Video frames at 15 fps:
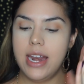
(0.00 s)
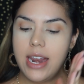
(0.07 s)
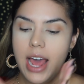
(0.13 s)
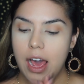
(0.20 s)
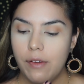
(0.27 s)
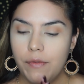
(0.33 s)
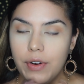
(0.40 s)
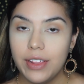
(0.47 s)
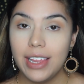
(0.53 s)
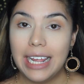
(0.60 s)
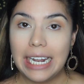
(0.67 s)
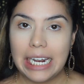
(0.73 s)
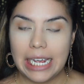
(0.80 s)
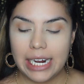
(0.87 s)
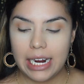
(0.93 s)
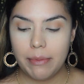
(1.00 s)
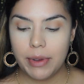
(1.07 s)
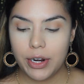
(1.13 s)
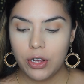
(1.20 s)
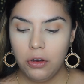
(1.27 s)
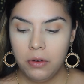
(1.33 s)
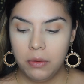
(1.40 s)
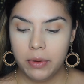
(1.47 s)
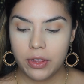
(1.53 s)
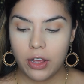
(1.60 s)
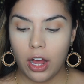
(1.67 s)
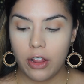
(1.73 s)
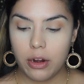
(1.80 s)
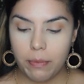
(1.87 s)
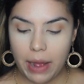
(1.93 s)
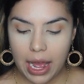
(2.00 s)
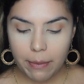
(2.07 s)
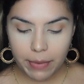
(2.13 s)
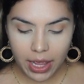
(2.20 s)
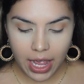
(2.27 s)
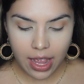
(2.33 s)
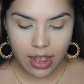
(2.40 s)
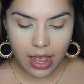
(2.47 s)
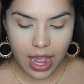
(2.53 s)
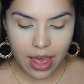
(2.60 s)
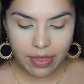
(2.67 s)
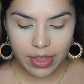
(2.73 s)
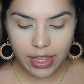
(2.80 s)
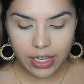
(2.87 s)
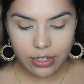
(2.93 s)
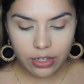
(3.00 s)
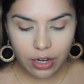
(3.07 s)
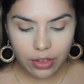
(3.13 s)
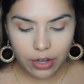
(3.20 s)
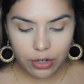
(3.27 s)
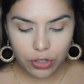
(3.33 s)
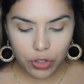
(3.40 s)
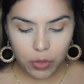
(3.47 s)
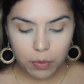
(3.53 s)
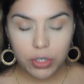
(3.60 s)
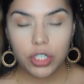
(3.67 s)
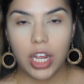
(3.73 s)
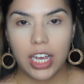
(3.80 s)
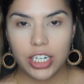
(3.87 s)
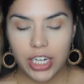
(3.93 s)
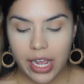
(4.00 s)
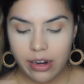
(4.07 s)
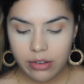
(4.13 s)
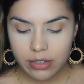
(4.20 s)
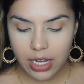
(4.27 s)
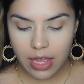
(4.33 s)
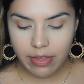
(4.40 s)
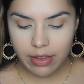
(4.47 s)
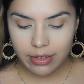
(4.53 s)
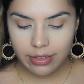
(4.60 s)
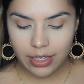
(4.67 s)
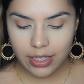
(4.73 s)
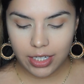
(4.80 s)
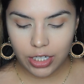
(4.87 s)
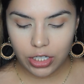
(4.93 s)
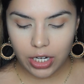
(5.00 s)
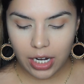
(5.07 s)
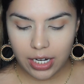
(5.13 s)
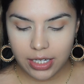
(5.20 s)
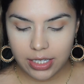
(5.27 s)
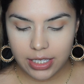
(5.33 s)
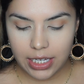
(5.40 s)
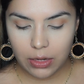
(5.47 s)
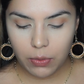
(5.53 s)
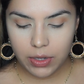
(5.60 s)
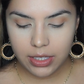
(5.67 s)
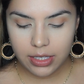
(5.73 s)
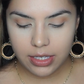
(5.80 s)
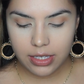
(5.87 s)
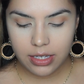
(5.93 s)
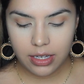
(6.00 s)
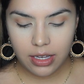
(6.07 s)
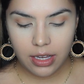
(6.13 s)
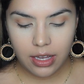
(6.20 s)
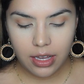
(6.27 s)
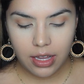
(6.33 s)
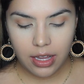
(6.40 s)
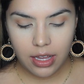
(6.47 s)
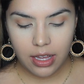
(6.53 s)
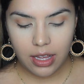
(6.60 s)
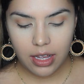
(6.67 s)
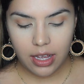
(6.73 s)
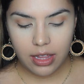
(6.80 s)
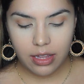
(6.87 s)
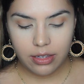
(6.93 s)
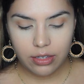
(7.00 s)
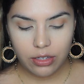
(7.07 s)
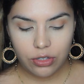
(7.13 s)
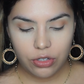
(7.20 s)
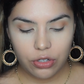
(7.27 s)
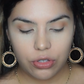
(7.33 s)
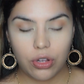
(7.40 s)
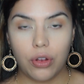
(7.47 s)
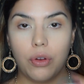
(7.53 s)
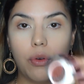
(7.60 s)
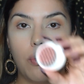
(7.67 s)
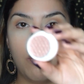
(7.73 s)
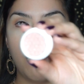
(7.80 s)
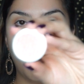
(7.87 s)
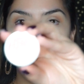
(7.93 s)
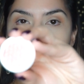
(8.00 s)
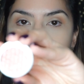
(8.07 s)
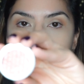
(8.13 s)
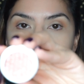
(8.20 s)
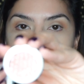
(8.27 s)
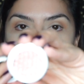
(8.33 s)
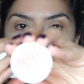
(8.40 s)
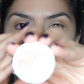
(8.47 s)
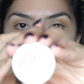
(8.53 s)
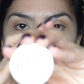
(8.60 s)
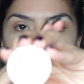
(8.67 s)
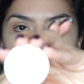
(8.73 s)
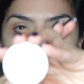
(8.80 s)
Now for the lid, I'm going to go in with ColourPop, and these are their Super Shock Shadows, and this is in the shade Sequins. And this is just a gorgeous,